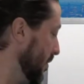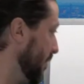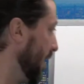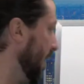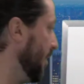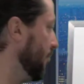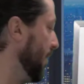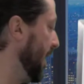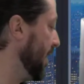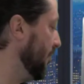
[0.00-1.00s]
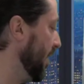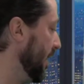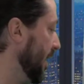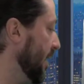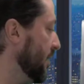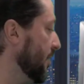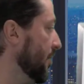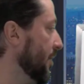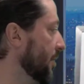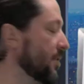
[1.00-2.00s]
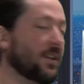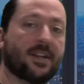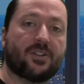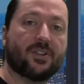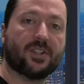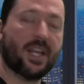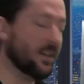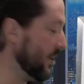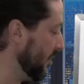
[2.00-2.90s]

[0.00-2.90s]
Okay, rank and rent, as you're scaling,